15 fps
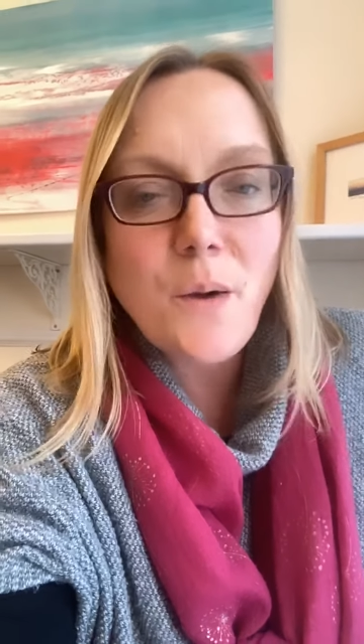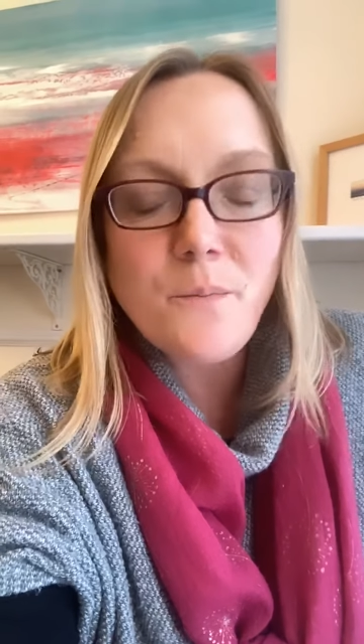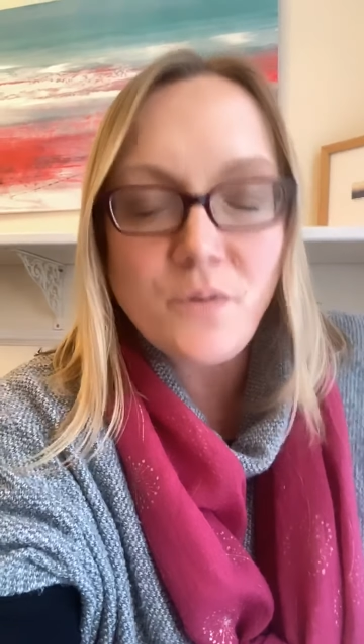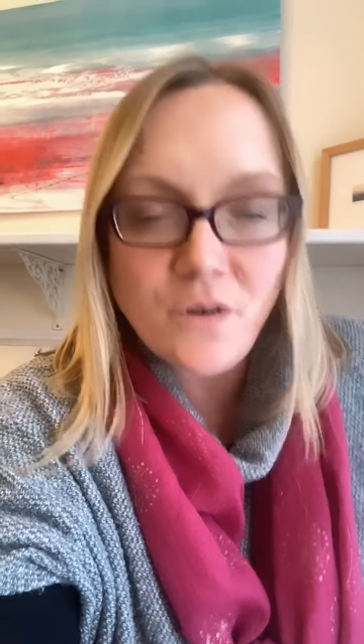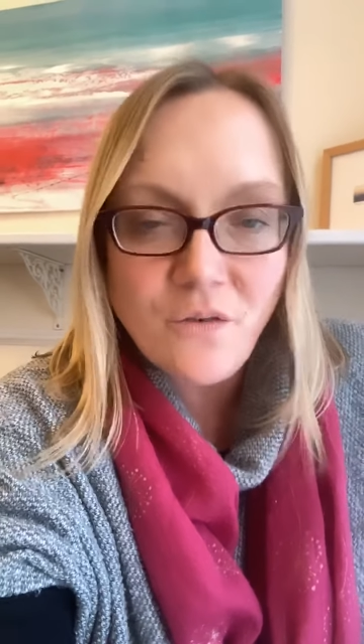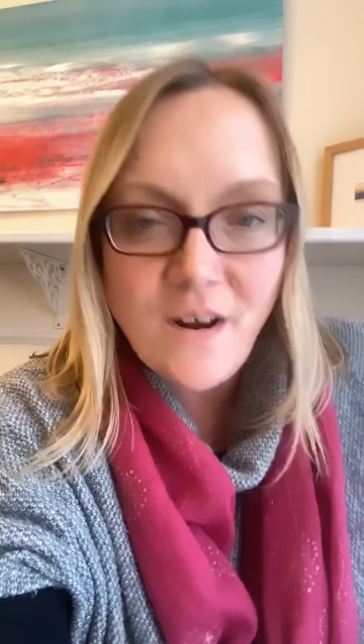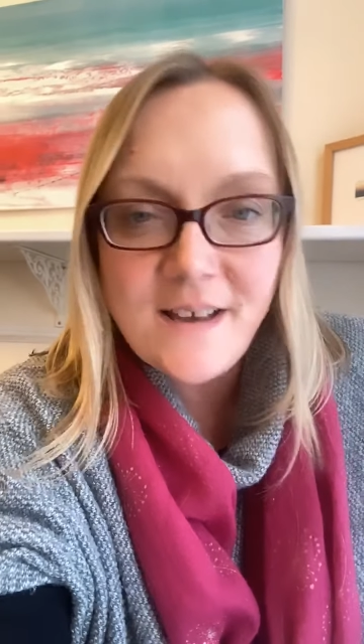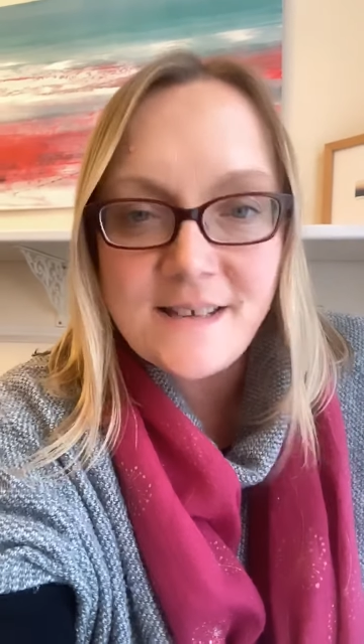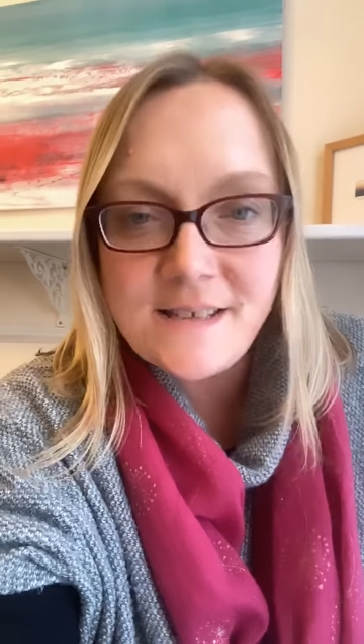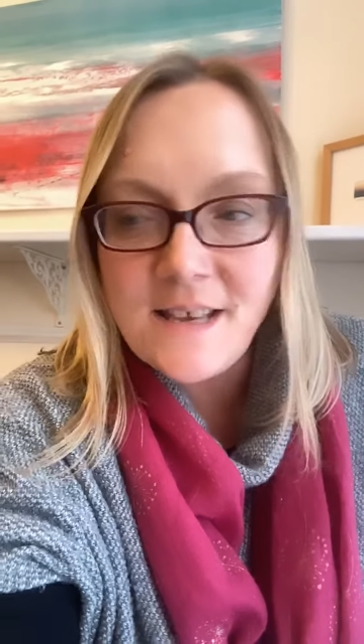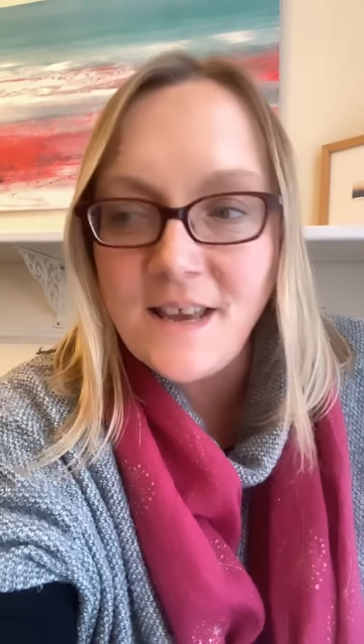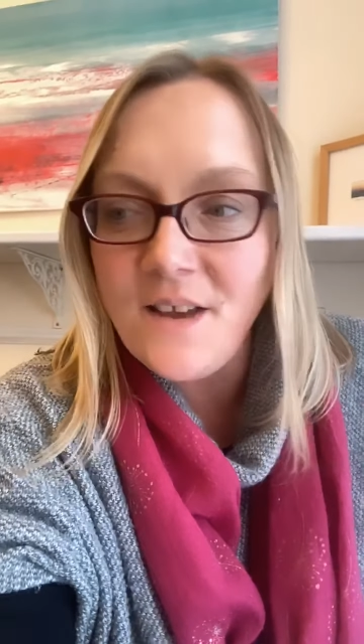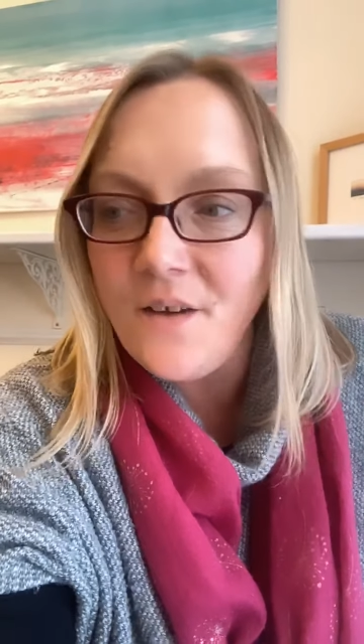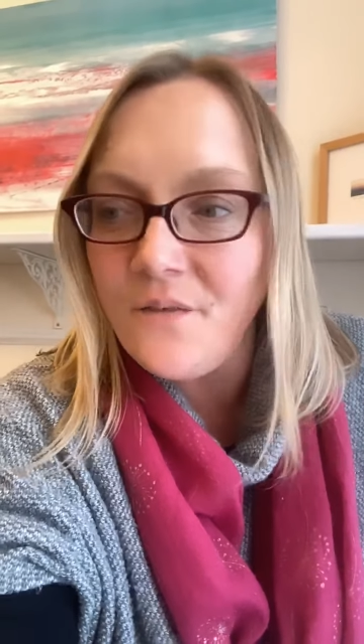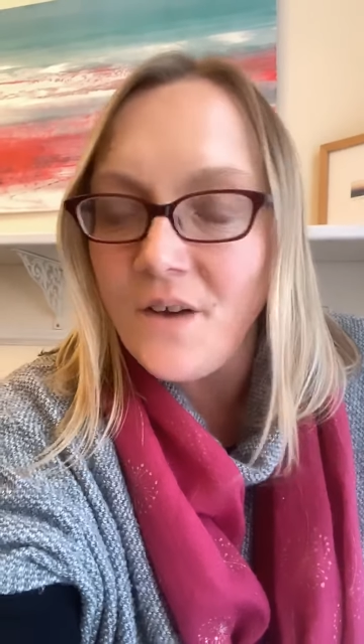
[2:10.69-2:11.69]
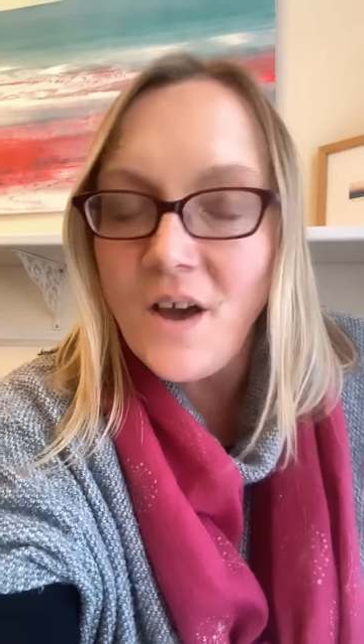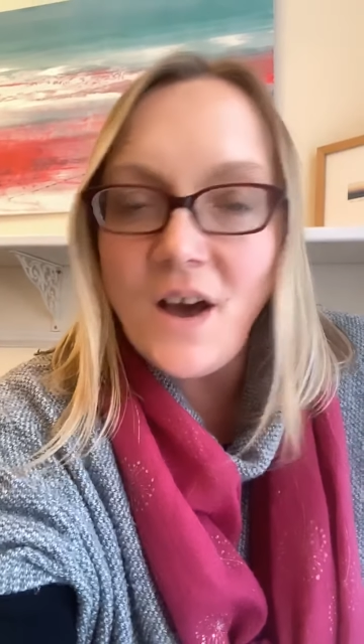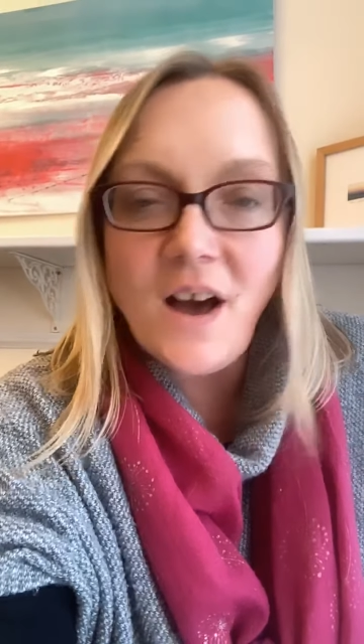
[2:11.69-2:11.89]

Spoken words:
Progressive,